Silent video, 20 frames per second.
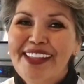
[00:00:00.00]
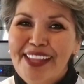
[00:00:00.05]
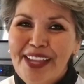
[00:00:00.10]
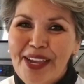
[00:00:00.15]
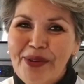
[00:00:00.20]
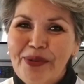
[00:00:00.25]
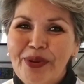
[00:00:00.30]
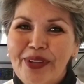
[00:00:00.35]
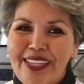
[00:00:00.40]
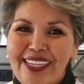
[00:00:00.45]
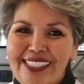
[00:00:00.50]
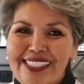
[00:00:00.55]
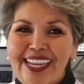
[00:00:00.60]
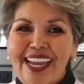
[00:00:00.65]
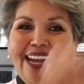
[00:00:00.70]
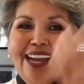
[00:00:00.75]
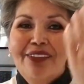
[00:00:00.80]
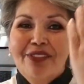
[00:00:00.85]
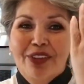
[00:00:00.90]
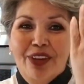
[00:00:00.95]
That really is.
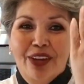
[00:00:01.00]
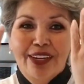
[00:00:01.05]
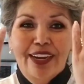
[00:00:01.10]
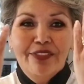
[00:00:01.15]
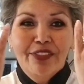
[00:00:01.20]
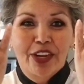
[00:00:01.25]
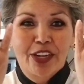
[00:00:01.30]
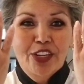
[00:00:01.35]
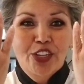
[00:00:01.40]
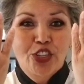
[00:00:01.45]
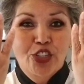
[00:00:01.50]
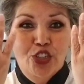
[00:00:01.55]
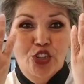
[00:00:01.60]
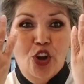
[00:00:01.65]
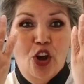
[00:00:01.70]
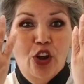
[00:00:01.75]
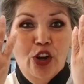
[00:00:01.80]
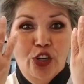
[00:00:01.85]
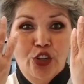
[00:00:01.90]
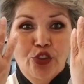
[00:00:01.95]
I've got
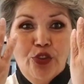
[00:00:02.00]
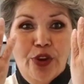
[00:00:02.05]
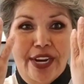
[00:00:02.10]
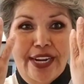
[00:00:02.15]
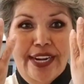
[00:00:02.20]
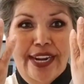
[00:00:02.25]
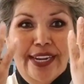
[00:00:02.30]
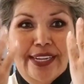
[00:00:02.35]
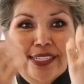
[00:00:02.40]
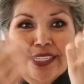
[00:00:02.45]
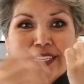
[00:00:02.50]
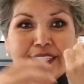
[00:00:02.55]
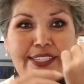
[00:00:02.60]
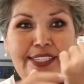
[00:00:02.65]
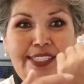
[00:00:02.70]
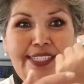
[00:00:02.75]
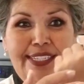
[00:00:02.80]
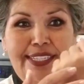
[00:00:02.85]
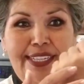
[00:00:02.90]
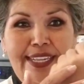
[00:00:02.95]
dog trained hands. Can
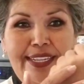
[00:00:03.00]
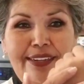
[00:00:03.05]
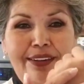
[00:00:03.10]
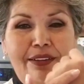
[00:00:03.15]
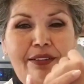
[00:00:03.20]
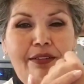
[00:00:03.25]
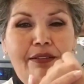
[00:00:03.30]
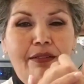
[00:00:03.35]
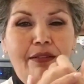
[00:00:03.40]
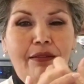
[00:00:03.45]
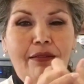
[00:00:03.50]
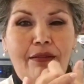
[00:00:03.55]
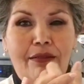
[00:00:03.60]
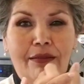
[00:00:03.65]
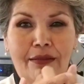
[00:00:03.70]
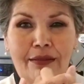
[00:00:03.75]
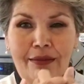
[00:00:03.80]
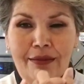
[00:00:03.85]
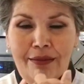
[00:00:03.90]
you see that? Oh,